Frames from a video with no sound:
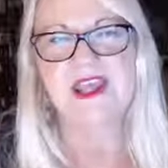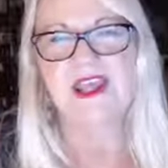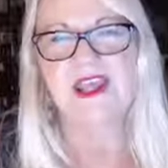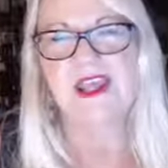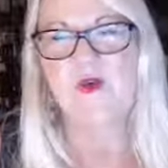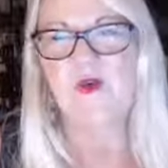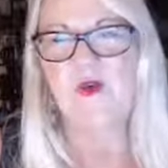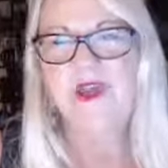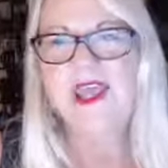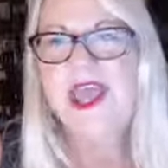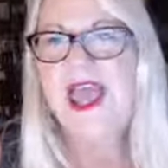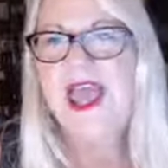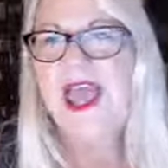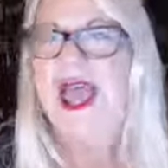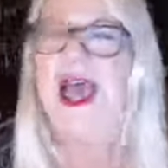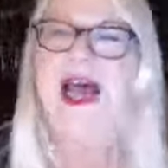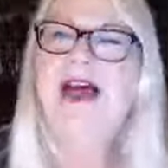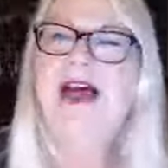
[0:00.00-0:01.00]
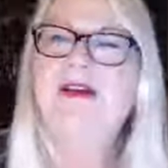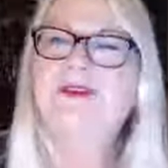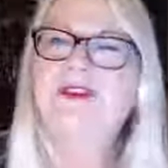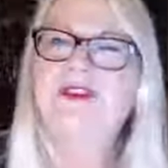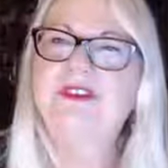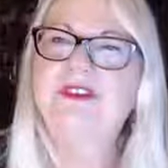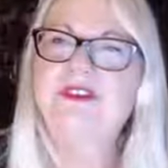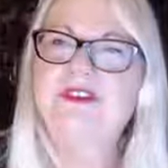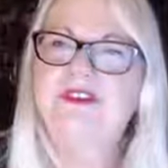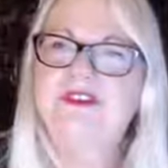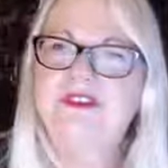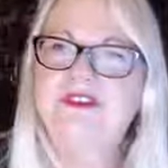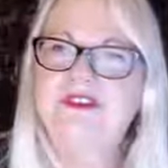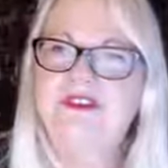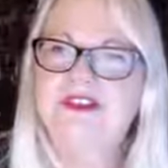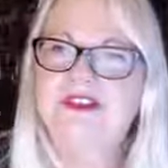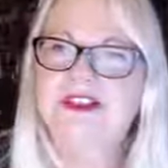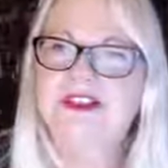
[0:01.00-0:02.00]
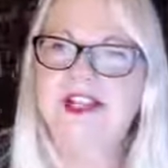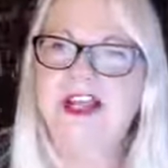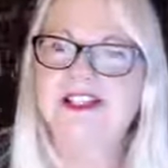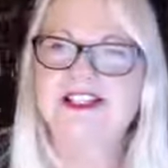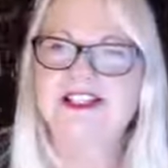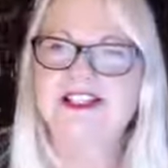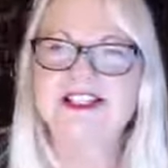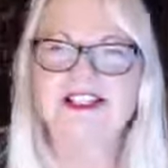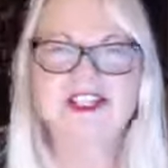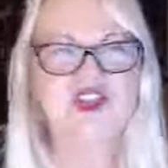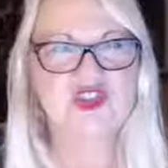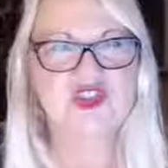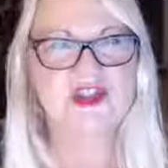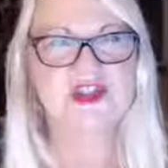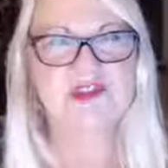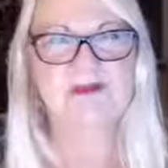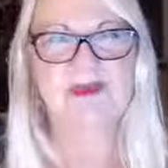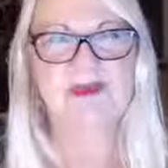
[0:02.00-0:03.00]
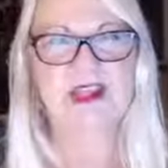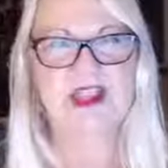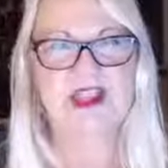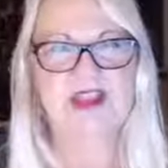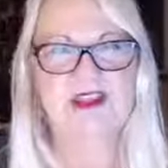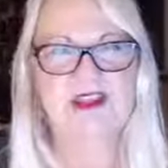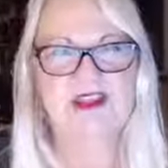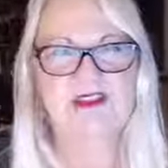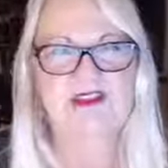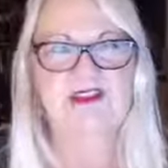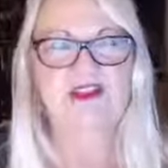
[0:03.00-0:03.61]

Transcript: We have a decision to make.